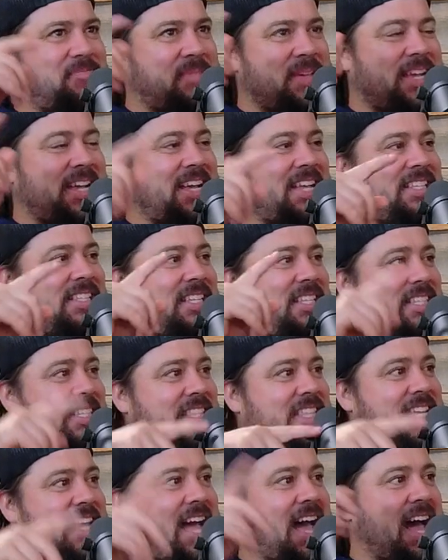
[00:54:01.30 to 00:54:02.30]
because it's
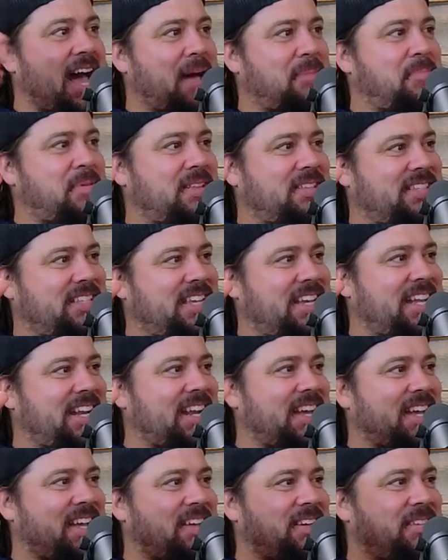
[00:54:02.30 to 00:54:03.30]
the
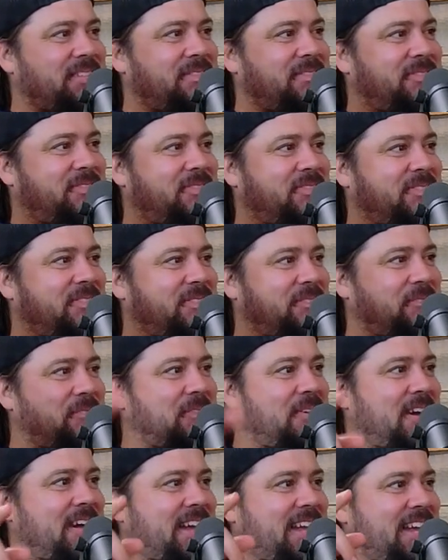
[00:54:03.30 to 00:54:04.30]
opposite of
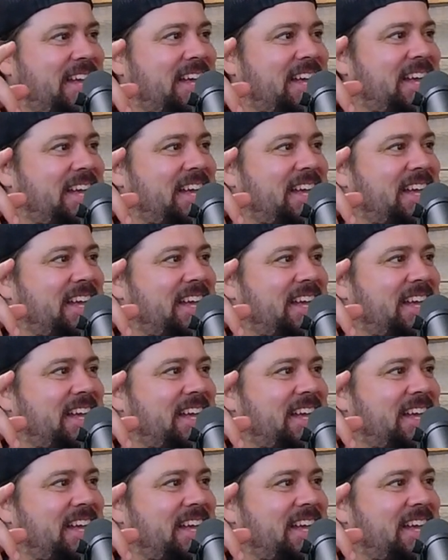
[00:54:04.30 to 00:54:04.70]
what.